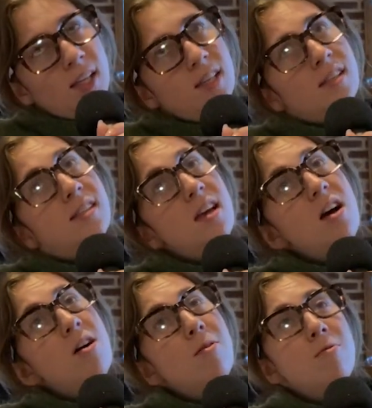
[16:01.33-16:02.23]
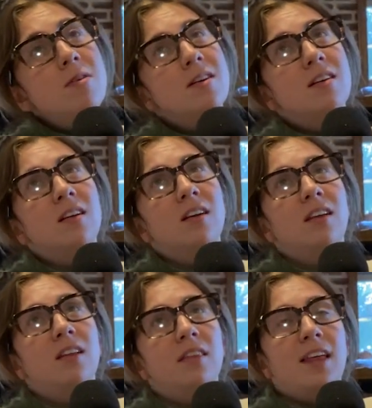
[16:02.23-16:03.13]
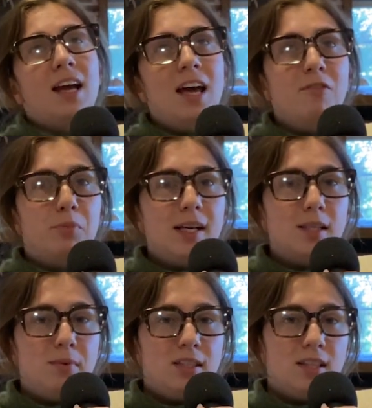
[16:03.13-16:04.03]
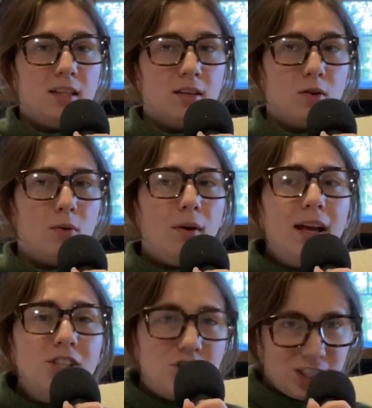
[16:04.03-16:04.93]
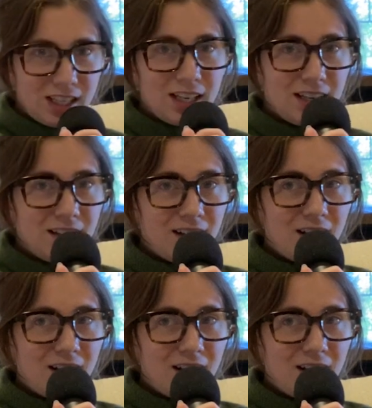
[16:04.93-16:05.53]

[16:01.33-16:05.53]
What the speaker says: So that kind of brings me to the question